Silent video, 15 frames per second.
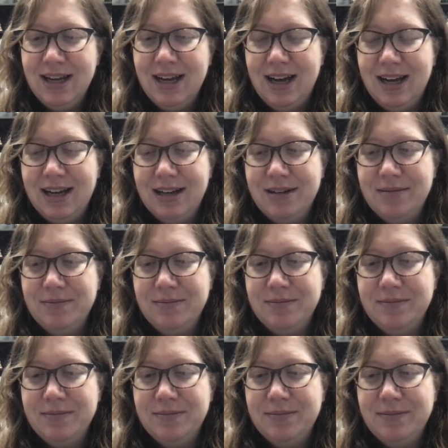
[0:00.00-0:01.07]
And
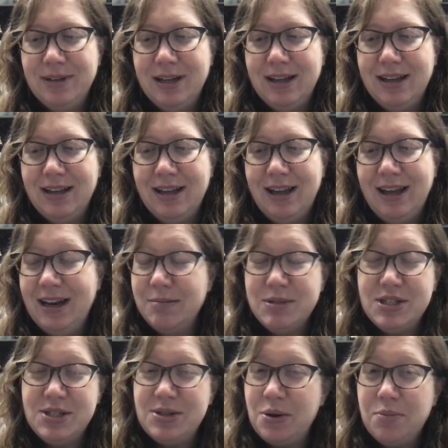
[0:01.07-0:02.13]
I'm
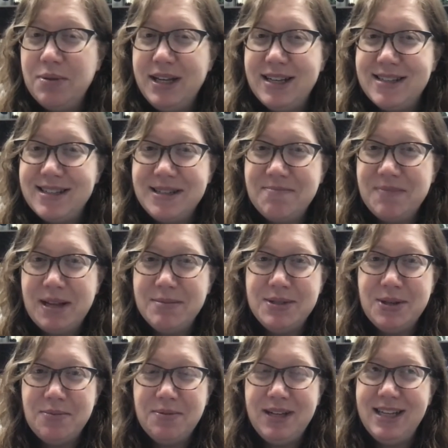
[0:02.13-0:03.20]
just so pleased. I'm
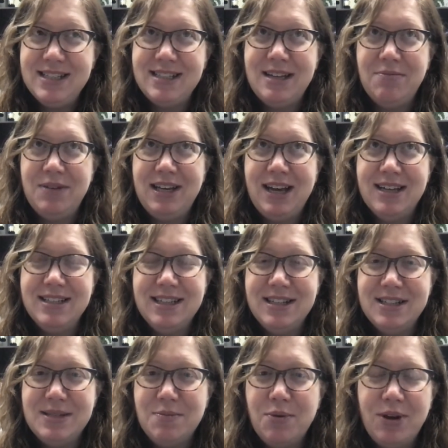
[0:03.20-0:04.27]
so pleased that we got to
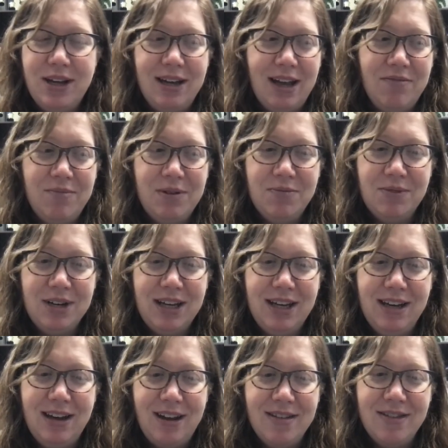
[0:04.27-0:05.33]
this point. I've been
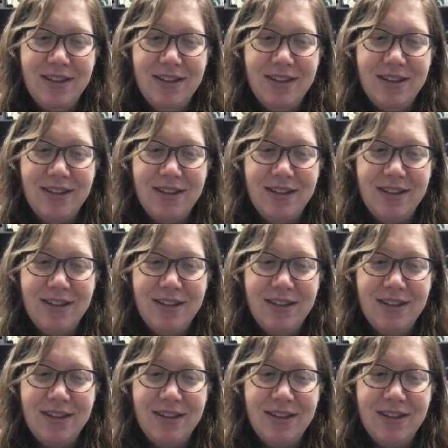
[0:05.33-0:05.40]
working on